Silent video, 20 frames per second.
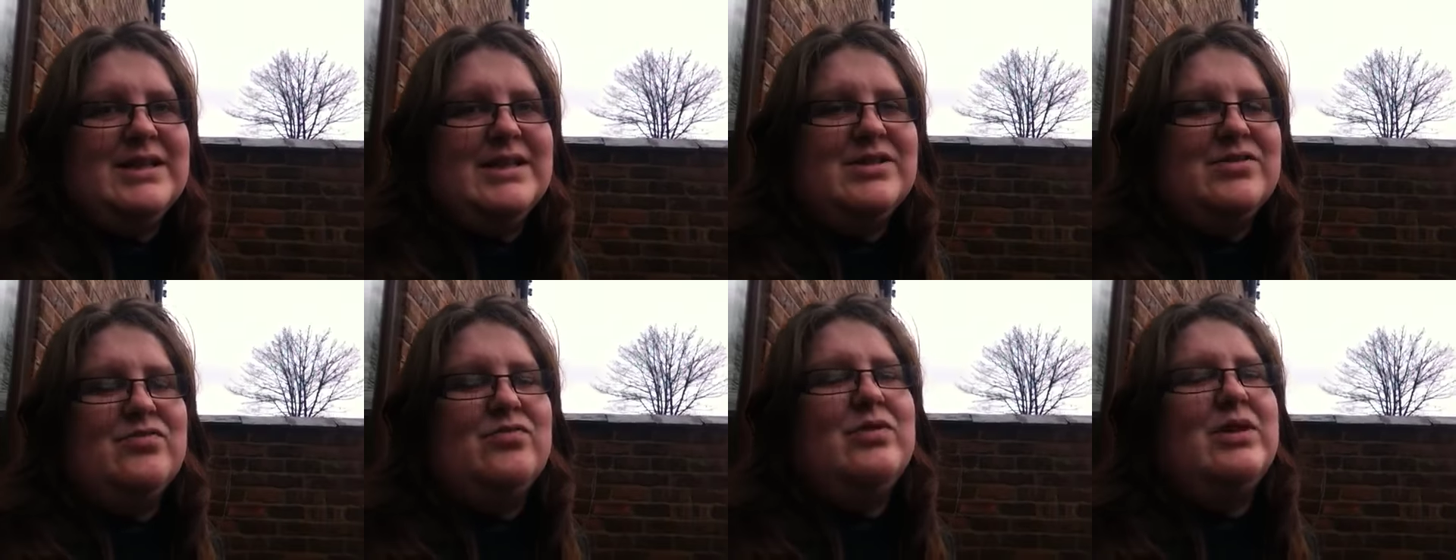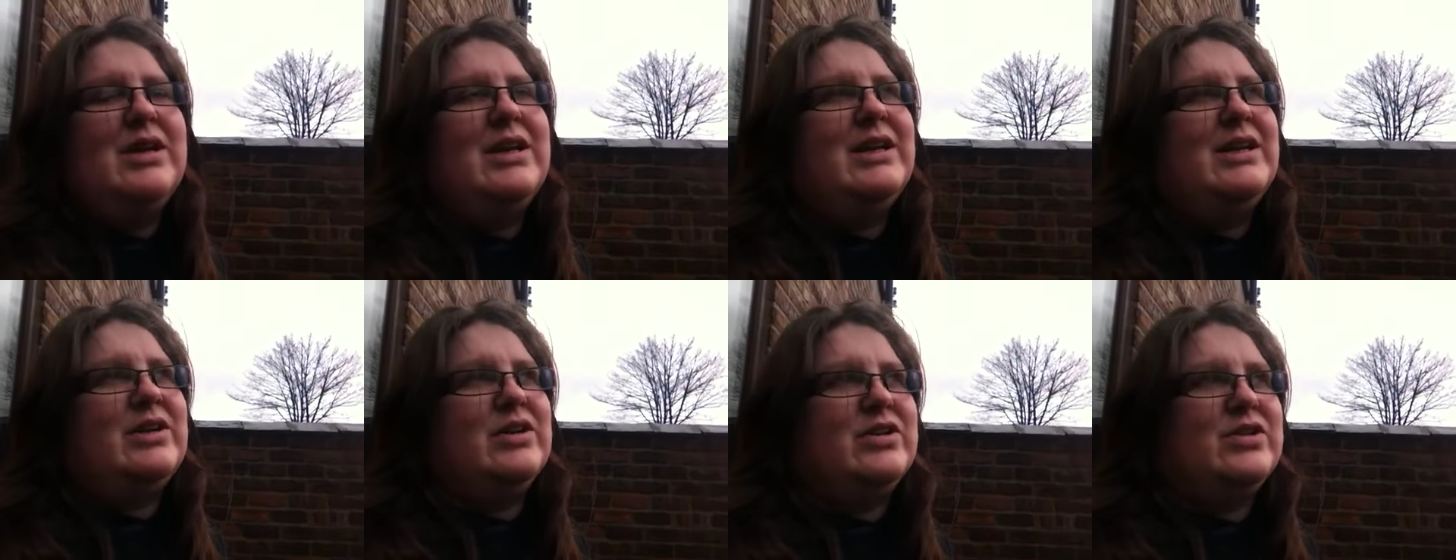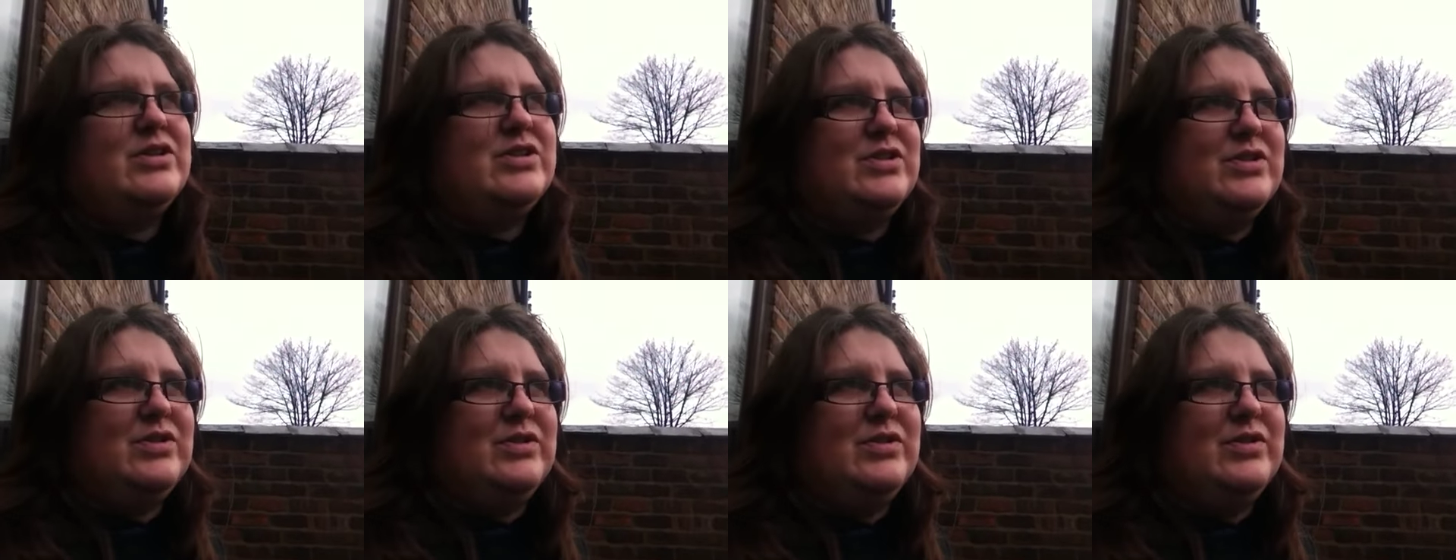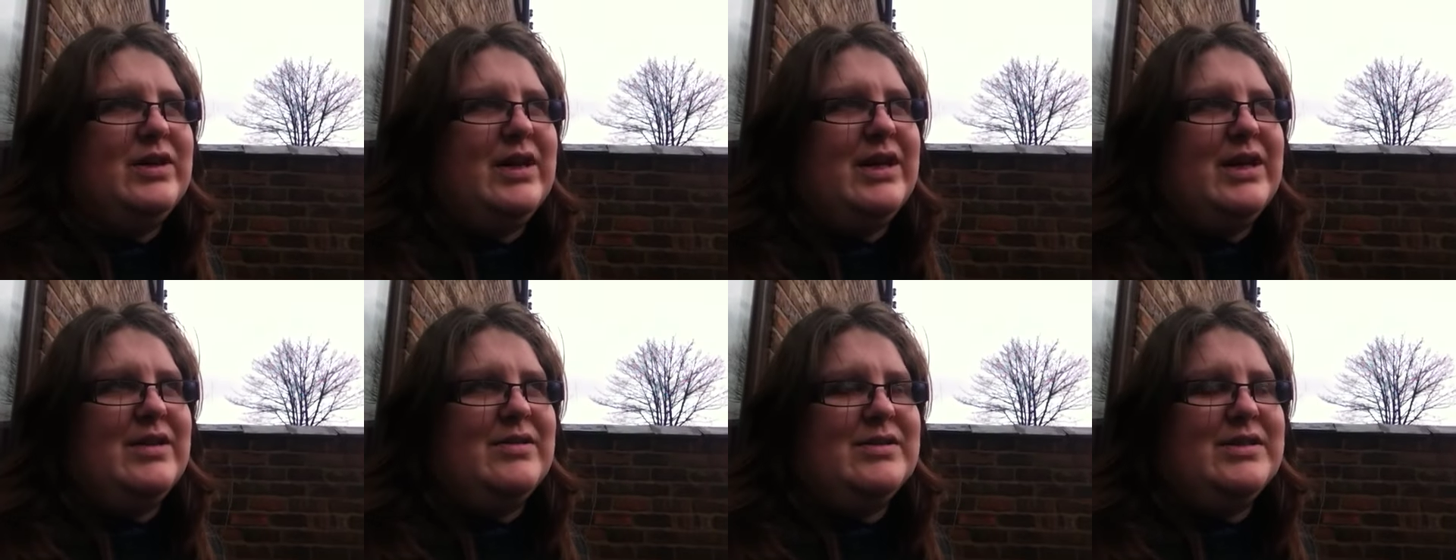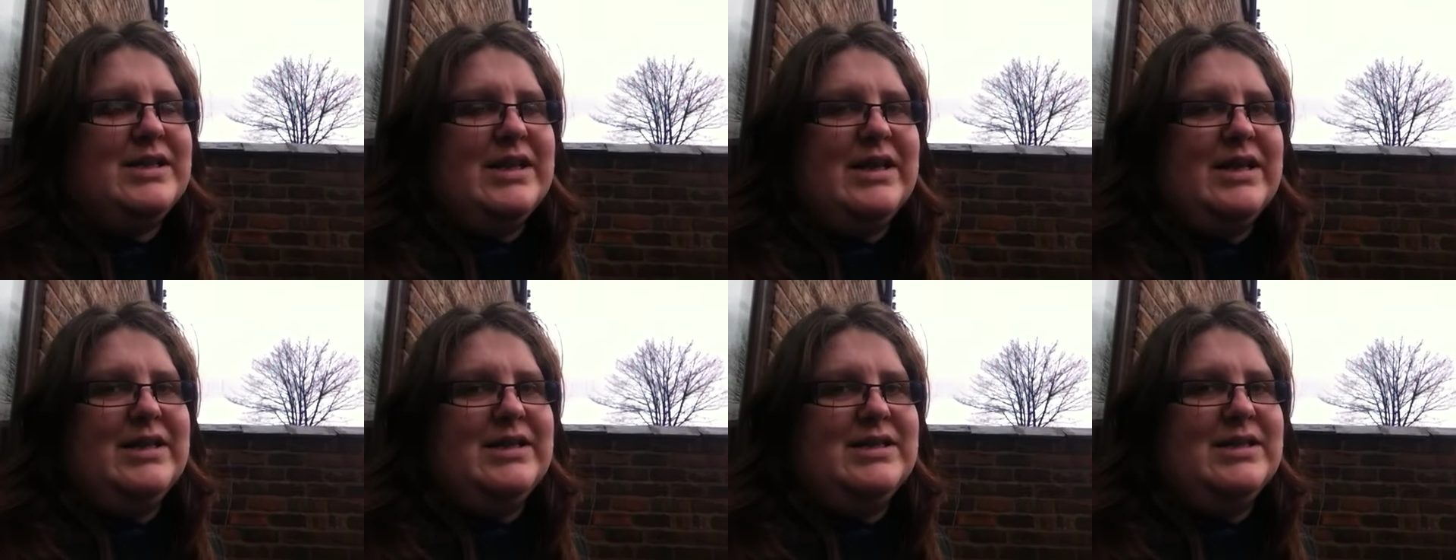It's really good to get
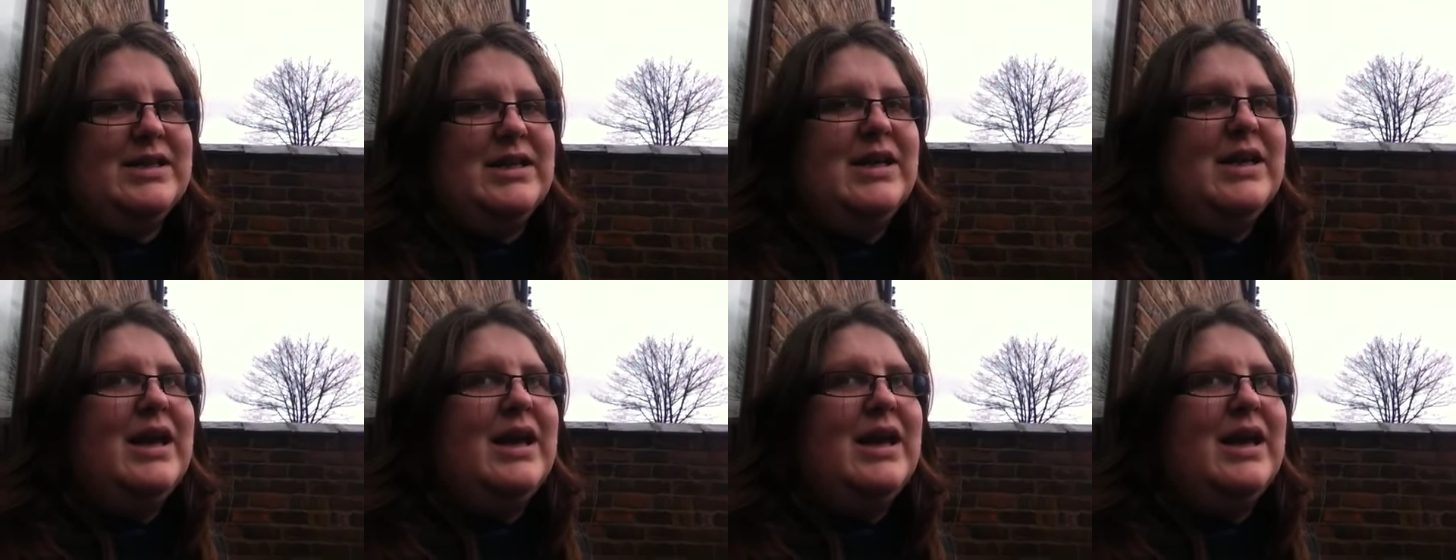outside